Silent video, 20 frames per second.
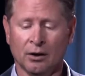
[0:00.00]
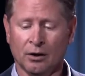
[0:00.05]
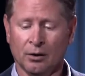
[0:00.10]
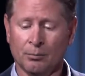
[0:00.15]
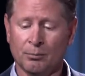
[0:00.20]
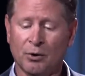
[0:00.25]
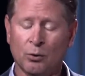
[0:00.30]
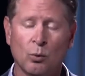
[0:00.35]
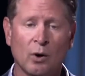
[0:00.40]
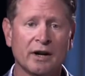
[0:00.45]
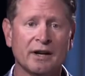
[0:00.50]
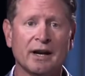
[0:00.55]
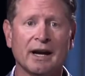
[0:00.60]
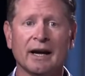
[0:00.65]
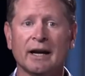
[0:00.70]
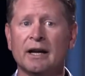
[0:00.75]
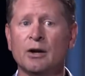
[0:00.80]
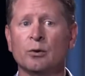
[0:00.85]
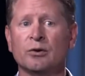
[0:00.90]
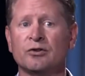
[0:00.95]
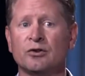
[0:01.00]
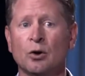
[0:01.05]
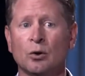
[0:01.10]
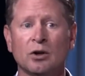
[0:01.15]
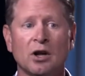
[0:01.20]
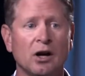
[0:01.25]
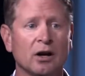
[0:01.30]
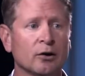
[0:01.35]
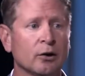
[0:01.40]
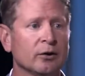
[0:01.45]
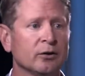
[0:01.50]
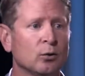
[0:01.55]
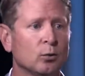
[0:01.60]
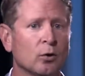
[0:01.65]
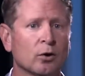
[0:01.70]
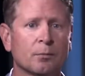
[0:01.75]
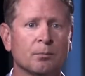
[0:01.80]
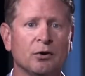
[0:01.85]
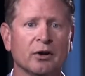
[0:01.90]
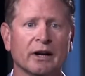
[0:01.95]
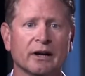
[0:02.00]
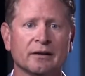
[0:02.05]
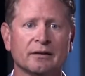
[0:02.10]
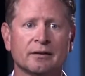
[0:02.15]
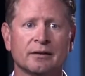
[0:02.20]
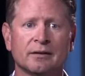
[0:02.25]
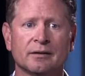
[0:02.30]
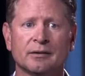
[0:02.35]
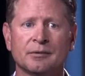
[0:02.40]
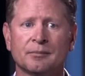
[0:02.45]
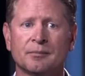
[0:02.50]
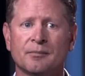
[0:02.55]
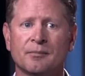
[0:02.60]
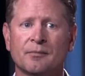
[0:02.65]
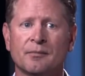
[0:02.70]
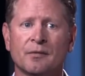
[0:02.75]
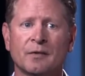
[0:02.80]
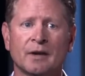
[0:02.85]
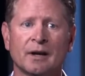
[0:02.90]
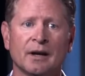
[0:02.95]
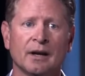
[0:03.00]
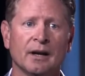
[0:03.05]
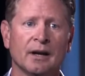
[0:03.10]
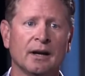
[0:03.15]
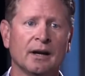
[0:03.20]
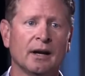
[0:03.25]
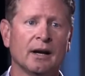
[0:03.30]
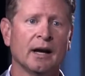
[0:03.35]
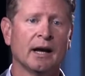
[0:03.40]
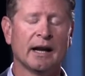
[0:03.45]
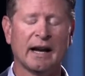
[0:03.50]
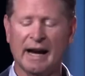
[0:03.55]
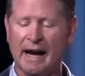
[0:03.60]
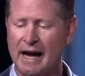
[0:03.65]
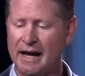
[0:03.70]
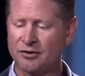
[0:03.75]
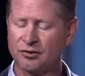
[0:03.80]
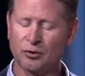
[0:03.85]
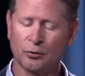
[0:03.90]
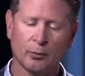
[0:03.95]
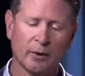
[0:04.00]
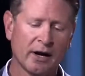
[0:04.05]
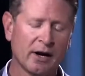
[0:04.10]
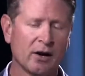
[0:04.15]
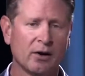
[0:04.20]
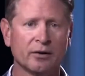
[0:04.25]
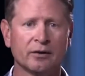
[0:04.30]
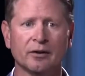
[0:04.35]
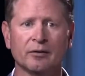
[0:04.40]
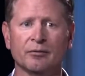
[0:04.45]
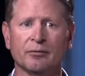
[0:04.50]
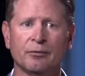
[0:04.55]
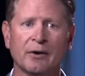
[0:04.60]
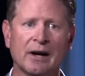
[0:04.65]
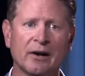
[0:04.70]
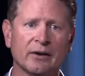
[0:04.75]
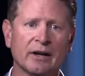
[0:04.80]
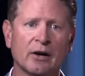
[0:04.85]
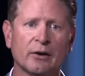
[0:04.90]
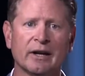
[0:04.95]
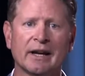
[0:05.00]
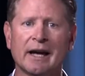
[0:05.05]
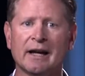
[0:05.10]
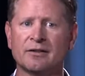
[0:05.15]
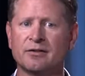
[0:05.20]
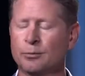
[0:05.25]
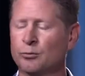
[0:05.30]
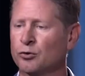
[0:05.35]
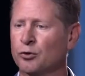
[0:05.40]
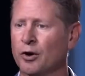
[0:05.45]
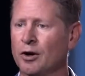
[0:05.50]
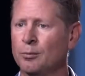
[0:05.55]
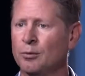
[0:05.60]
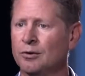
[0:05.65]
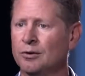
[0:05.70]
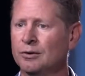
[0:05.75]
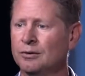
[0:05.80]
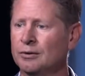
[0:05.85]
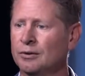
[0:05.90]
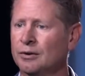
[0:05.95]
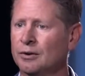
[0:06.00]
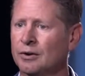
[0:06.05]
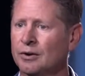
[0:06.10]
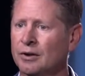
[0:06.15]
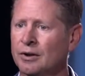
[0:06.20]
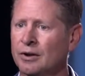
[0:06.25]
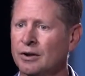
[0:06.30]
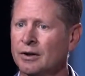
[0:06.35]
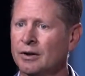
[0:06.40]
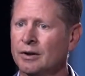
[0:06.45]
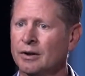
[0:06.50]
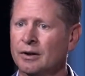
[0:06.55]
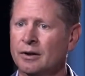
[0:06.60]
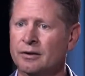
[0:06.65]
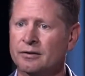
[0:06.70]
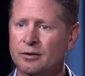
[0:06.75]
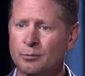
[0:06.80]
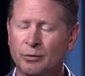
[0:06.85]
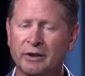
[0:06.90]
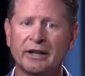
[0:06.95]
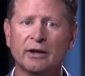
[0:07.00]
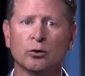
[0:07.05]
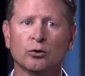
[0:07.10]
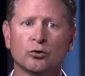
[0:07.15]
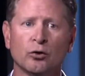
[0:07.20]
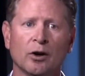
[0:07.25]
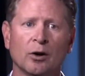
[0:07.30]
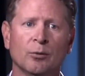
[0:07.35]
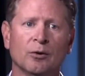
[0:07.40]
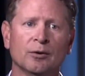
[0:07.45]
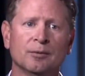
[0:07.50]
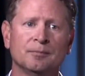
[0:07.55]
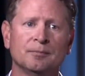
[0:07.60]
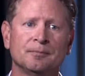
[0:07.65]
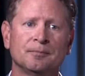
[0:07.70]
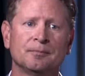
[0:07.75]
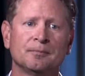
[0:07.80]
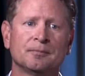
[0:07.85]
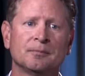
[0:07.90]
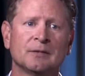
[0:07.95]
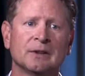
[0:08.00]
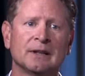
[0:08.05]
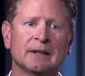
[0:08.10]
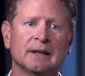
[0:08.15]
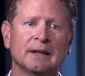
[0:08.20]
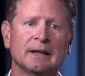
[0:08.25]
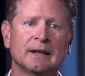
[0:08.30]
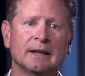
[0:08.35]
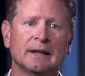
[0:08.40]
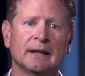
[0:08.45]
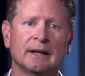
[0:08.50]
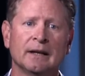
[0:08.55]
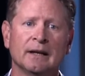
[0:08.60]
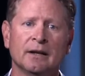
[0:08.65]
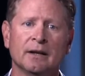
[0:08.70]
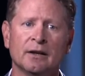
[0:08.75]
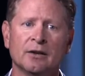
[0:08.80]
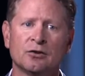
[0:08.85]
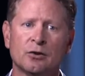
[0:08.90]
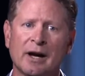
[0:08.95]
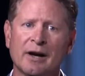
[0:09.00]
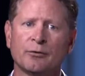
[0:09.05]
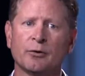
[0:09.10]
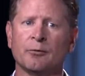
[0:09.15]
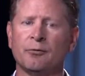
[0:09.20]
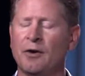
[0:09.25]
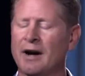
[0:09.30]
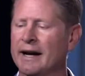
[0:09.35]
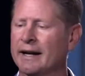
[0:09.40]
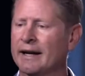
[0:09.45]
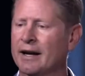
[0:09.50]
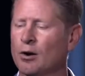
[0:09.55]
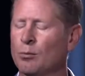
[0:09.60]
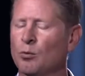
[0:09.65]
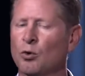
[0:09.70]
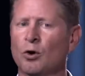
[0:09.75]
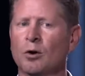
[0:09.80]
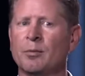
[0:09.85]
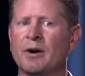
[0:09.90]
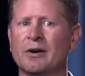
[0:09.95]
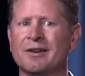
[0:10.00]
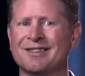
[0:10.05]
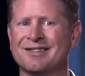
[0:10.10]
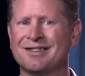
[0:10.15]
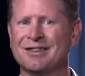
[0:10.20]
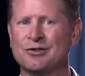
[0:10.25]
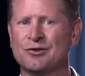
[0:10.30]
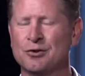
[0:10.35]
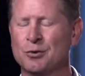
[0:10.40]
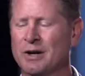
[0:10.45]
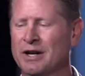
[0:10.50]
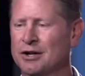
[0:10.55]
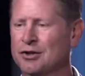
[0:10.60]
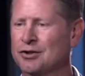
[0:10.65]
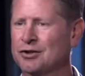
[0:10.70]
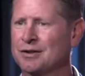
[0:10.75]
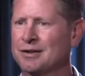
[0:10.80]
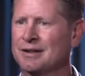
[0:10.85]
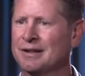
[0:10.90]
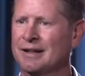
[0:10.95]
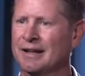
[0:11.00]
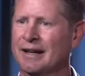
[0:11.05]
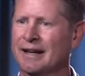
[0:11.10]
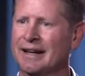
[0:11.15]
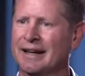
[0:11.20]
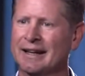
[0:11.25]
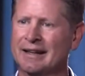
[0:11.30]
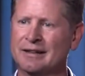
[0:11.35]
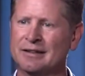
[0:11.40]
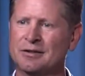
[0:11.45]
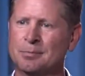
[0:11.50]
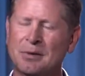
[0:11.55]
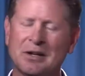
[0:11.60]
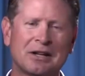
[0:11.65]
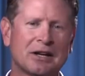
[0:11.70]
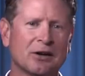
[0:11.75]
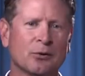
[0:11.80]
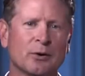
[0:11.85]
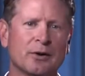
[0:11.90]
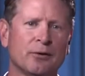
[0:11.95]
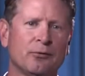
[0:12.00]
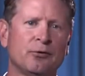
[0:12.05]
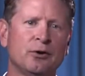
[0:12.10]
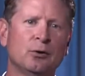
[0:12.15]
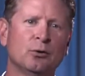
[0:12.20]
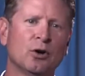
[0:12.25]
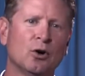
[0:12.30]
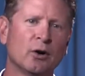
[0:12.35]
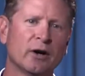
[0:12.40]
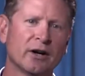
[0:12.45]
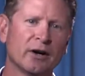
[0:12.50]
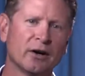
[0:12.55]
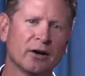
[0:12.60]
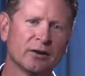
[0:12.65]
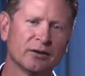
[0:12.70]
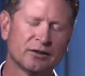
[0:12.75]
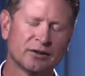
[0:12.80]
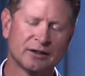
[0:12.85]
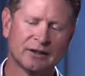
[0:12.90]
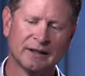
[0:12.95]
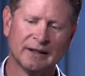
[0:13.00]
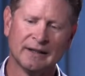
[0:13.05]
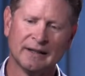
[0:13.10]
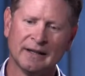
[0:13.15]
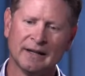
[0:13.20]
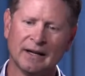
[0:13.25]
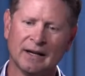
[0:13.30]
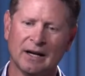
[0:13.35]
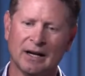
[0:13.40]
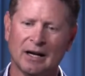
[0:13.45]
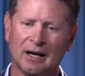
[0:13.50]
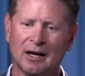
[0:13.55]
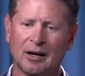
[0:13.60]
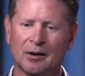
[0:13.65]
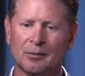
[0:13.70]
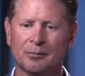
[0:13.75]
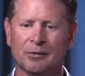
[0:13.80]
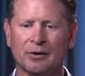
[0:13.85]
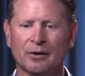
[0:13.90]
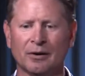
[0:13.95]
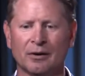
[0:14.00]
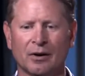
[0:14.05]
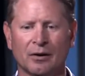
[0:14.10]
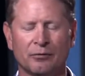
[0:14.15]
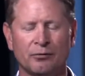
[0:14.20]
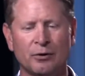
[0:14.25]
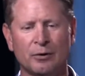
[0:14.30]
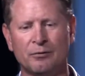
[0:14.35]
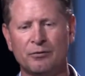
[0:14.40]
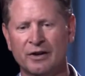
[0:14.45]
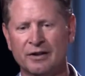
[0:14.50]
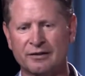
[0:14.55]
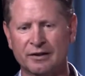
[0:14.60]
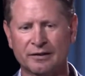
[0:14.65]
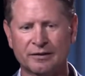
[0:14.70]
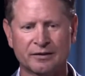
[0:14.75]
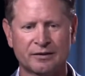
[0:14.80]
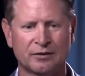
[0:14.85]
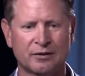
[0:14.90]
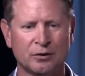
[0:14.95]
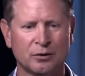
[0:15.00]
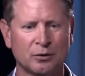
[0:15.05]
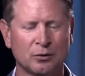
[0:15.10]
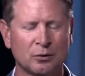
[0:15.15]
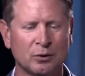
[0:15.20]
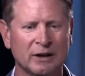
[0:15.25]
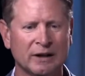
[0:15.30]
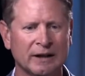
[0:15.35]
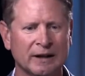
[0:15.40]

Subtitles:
But one day he was no longer in the workplace. And I asked around and found out he had some trouble, some legal trouble. So after finding out more about his situation and speaking with a few lawyers, a few visits to